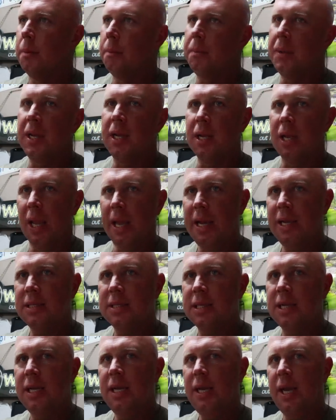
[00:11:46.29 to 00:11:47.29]
being
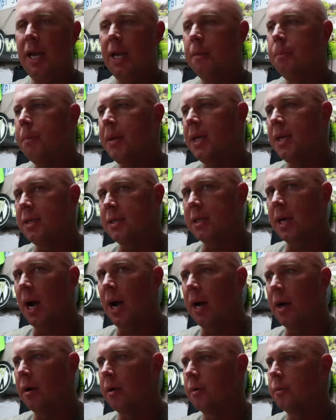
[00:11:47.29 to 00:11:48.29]
lazy and being
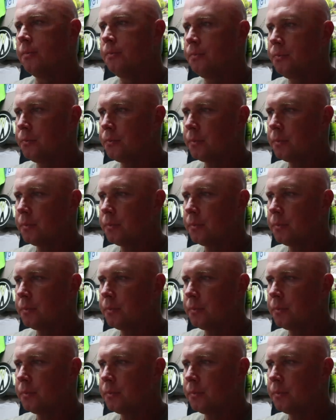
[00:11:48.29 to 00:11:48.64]
tired.